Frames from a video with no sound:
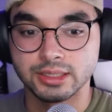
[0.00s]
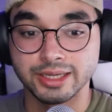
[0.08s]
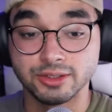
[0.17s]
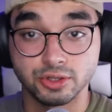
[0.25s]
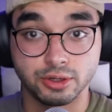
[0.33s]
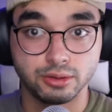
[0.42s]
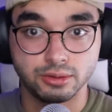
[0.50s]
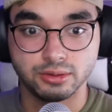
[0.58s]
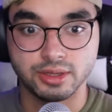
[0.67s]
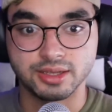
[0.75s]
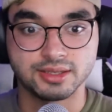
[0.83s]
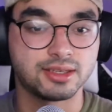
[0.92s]

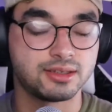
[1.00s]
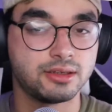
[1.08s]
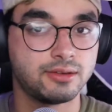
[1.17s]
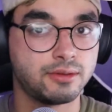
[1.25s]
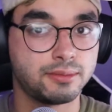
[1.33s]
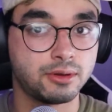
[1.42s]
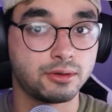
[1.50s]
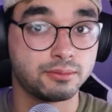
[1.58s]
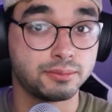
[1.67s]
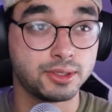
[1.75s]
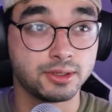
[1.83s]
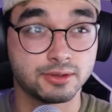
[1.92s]
internal S S D of the
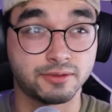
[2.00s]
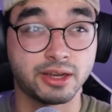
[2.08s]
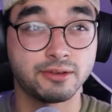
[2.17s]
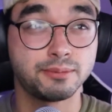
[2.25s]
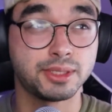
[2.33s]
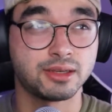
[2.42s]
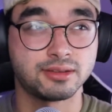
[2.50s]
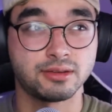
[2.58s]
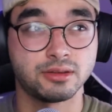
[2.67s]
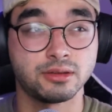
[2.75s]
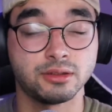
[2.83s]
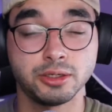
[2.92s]
P S five because
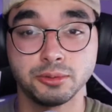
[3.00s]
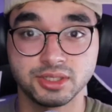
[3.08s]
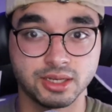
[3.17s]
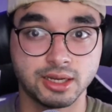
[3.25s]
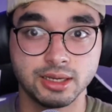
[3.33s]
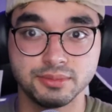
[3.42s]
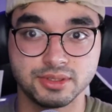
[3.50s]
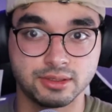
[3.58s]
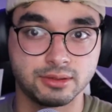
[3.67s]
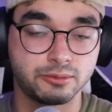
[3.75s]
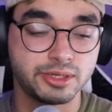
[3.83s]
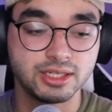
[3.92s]
of the load times
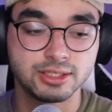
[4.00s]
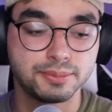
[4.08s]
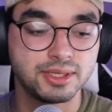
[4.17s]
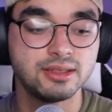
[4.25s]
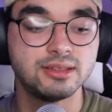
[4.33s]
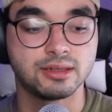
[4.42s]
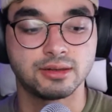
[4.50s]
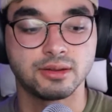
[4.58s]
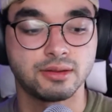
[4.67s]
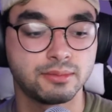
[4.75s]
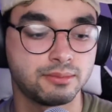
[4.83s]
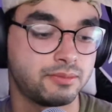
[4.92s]
and read speeds
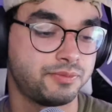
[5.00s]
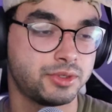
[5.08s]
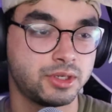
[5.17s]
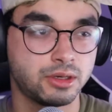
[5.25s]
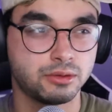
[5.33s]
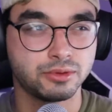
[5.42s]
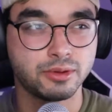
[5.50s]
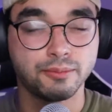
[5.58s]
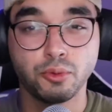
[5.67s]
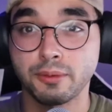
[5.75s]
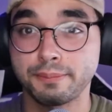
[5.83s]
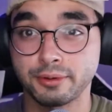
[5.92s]
and, you know, the
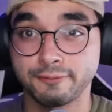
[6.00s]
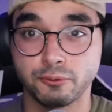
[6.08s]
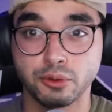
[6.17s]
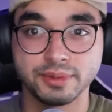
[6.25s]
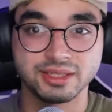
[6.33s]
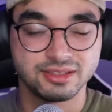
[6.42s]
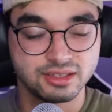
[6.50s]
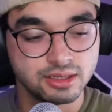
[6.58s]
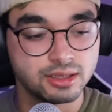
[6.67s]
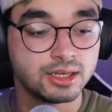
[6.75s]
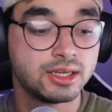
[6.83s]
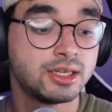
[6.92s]
more
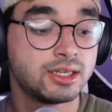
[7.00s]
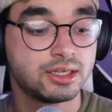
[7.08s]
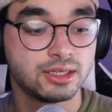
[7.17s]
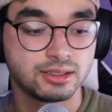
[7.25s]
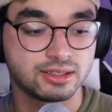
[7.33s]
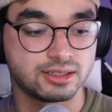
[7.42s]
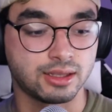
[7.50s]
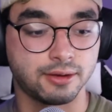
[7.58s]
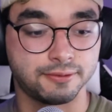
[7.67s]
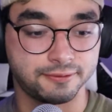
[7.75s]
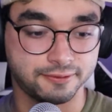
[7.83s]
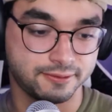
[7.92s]
performance-y
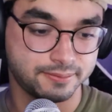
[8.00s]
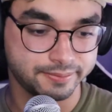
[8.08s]
stuff.